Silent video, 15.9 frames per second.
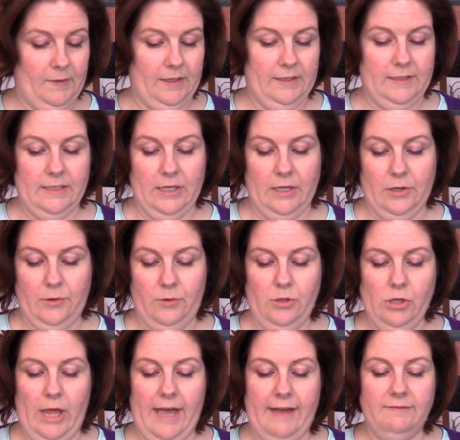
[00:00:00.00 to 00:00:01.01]
So
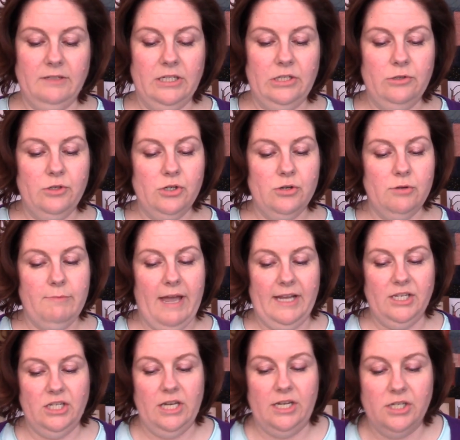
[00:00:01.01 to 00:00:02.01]
you'll have to use your
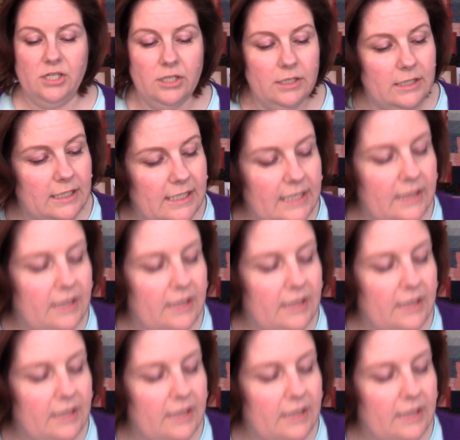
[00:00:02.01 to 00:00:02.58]
imagination to see